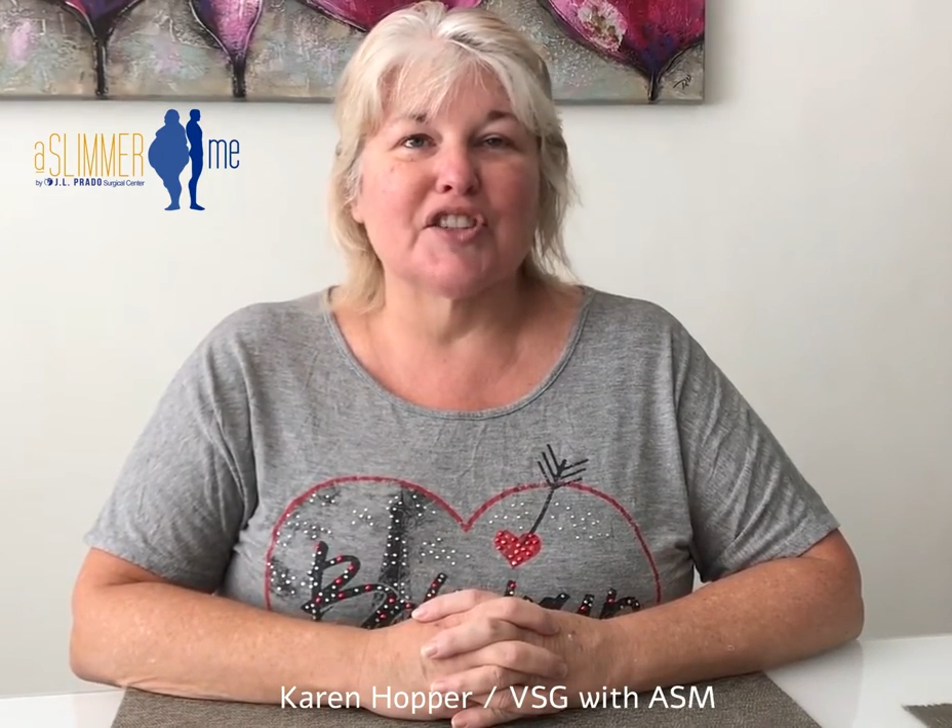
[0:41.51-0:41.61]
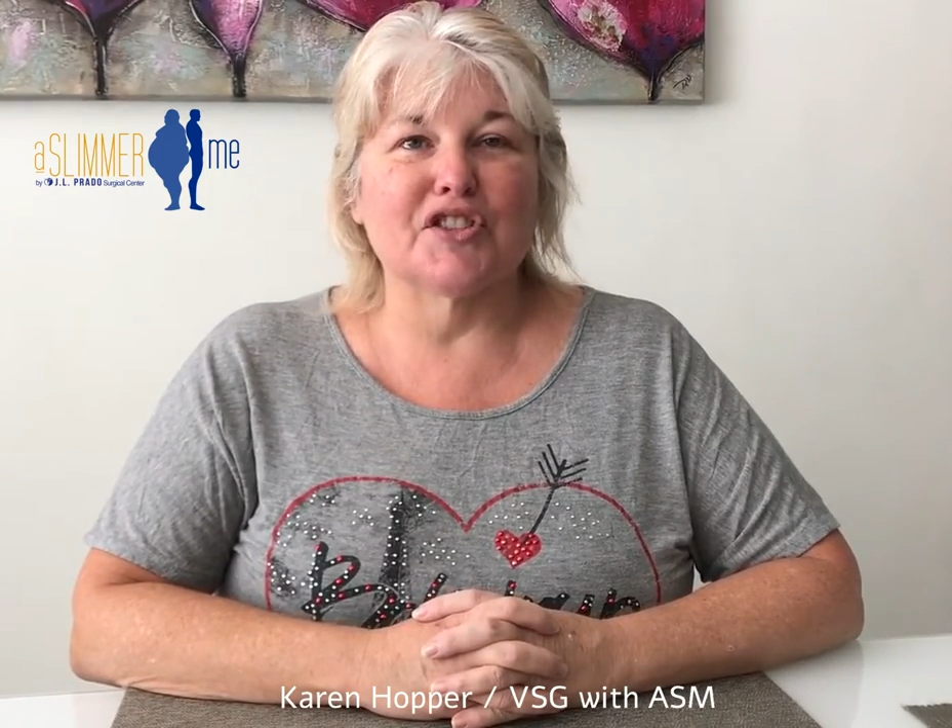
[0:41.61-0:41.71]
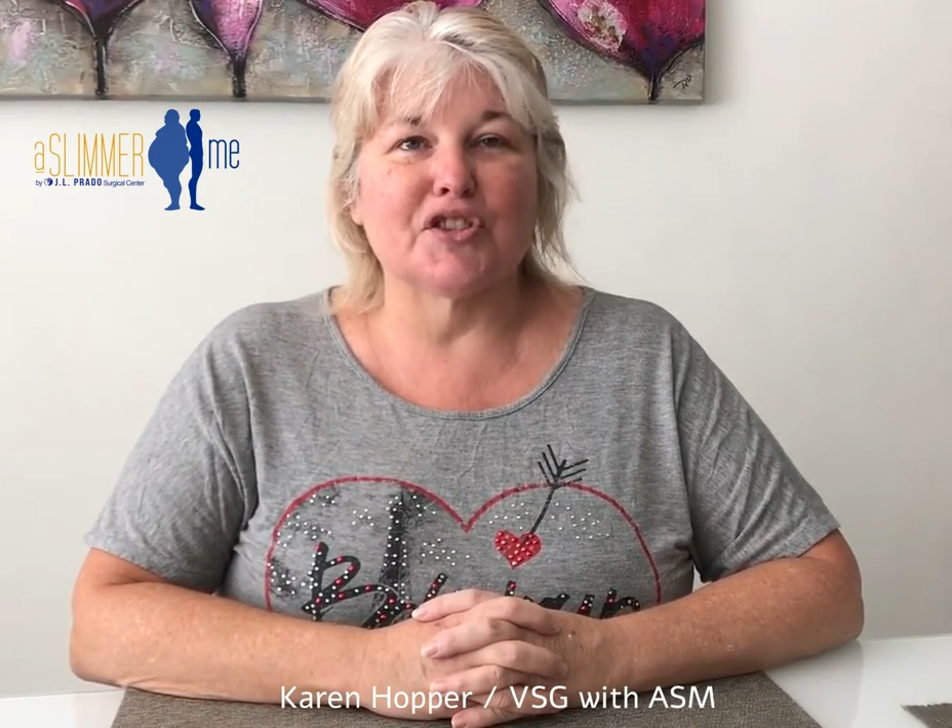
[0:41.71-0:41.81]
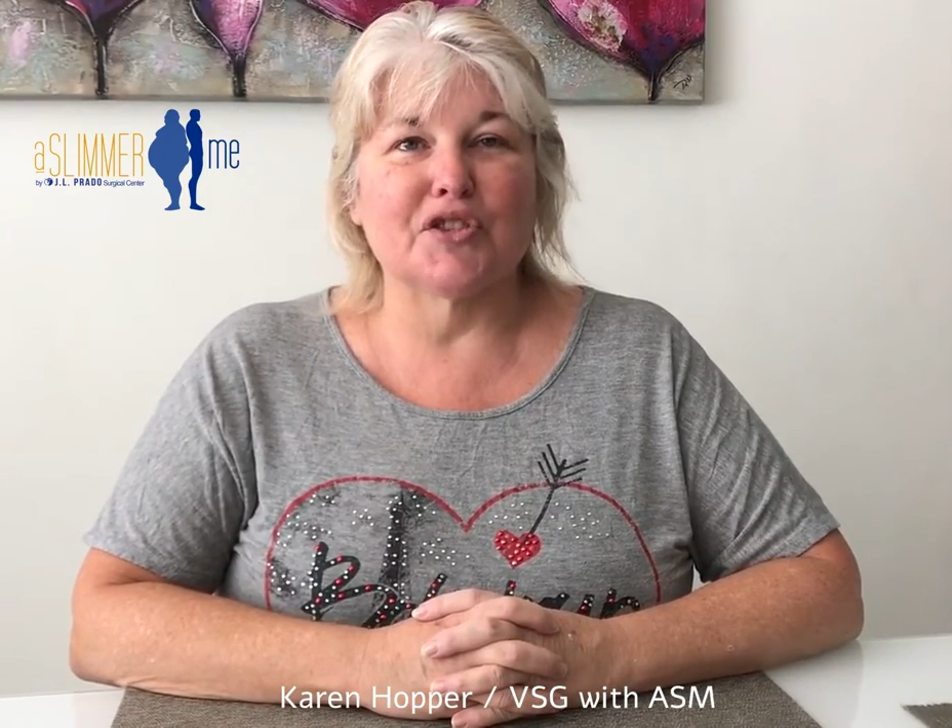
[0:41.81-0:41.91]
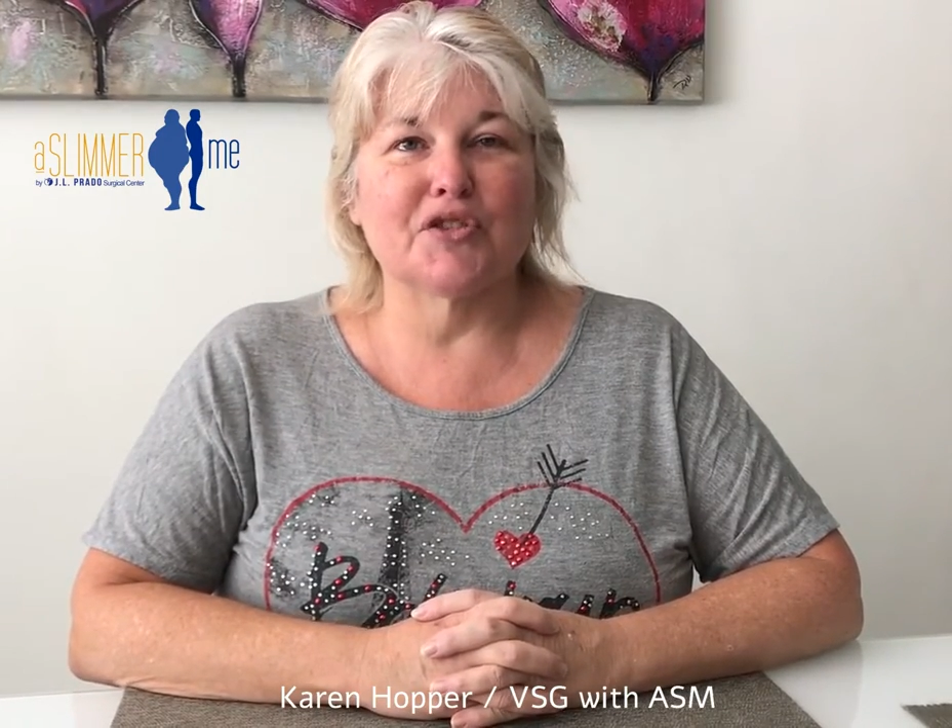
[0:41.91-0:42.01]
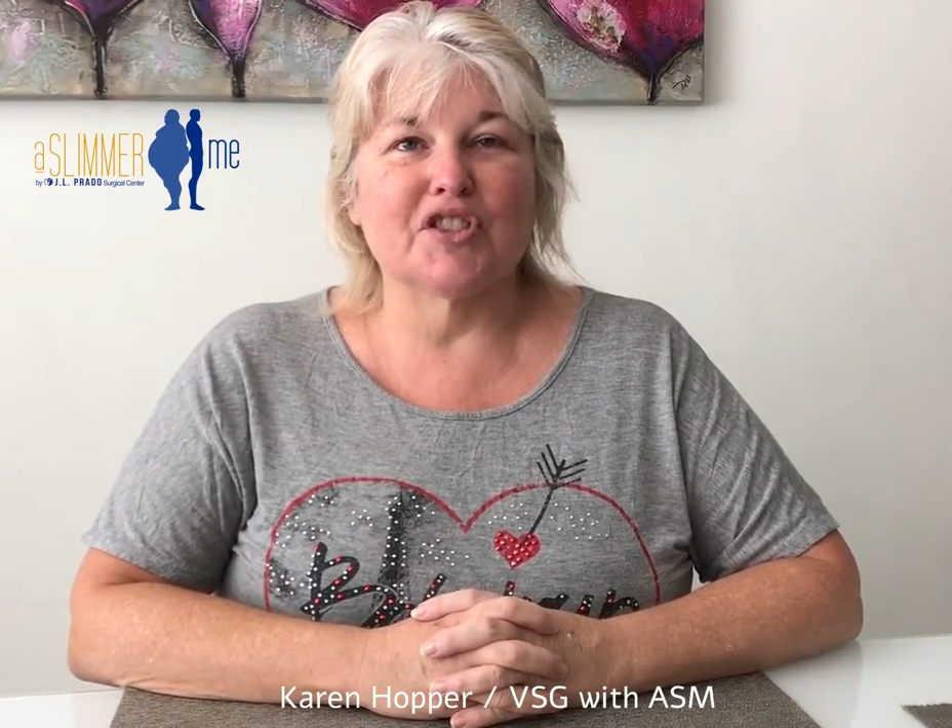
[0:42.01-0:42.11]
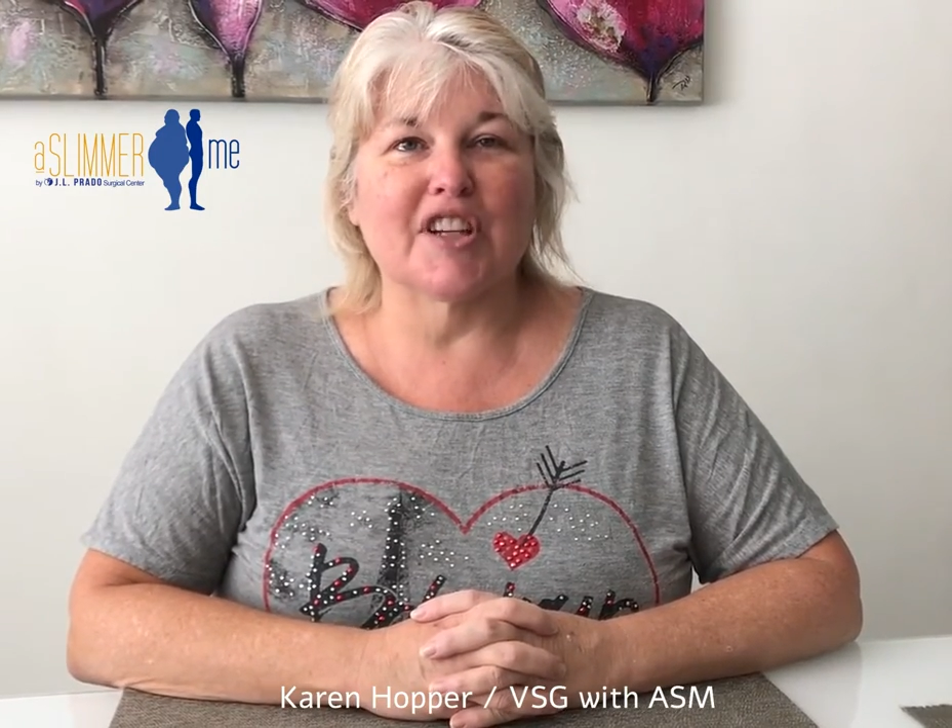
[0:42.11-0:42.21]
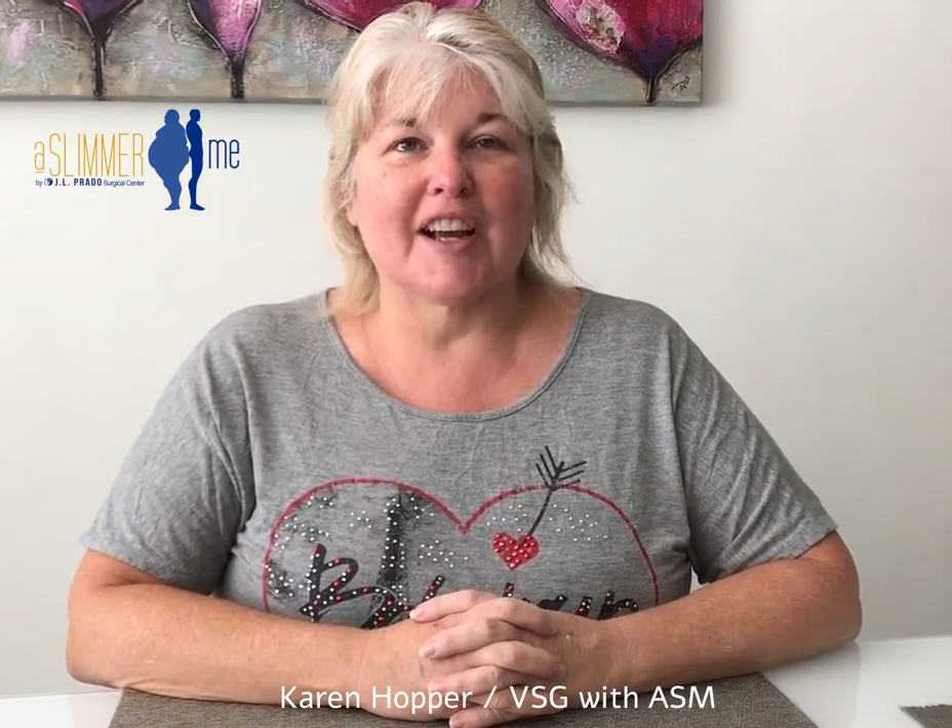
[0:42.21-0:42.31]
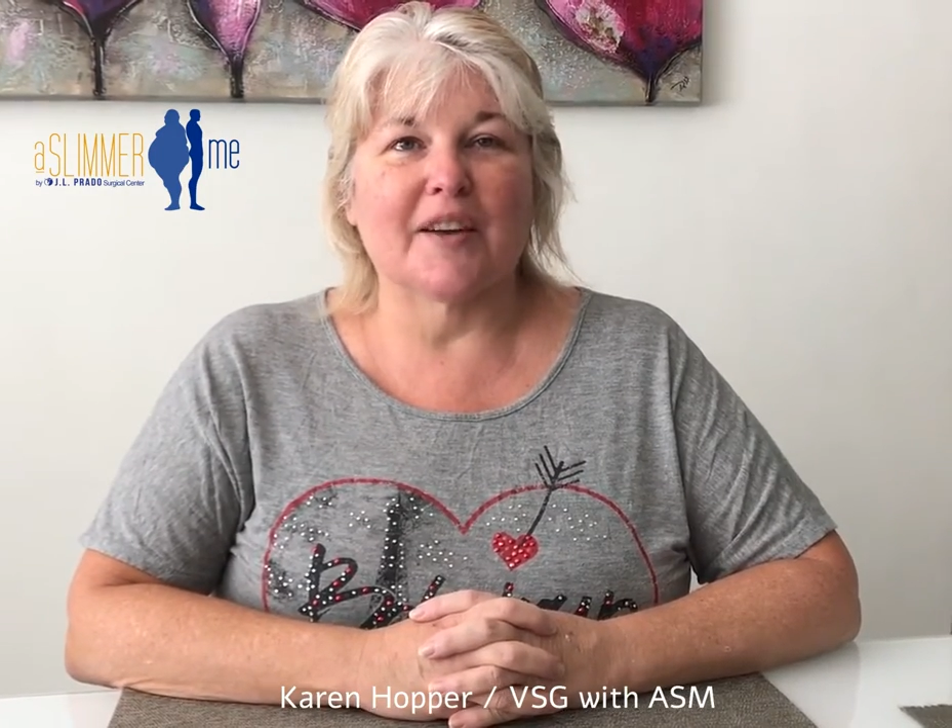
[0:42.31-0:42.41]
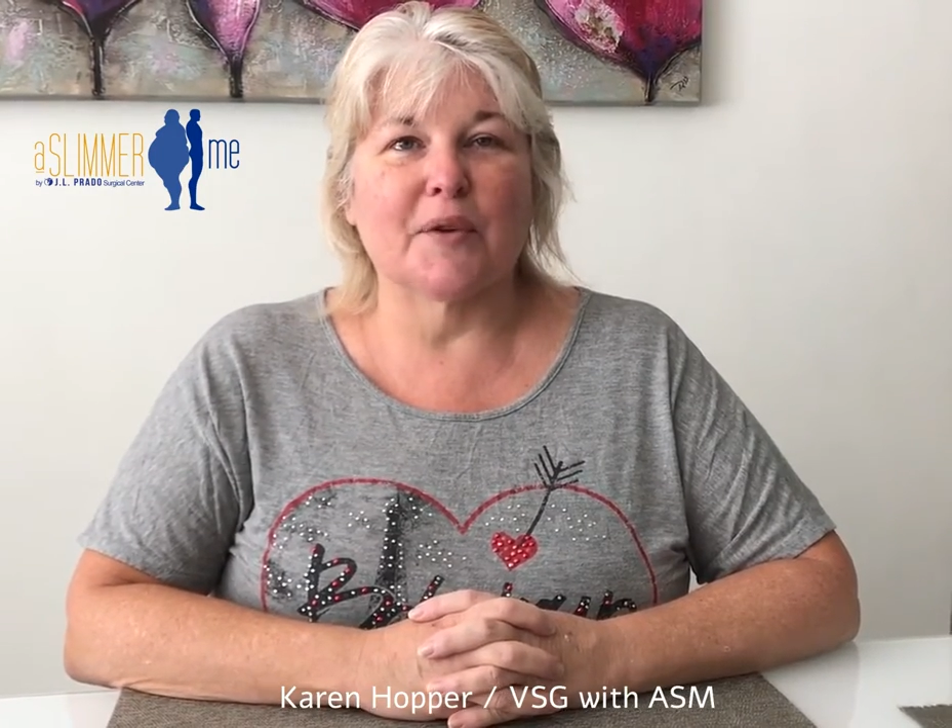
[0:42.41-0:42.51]
to
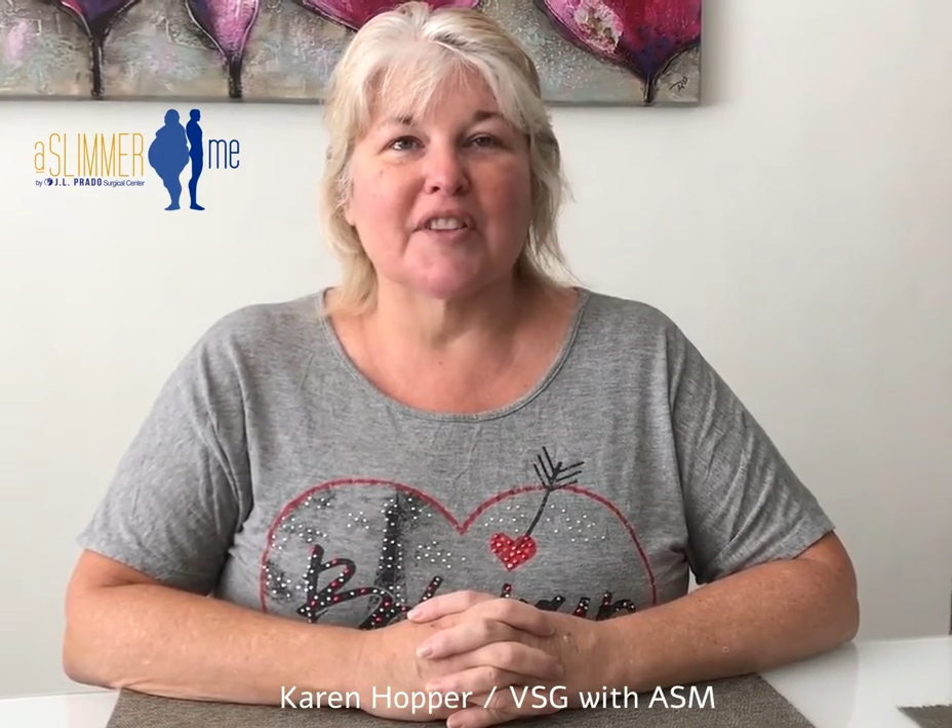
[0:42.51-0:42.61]
check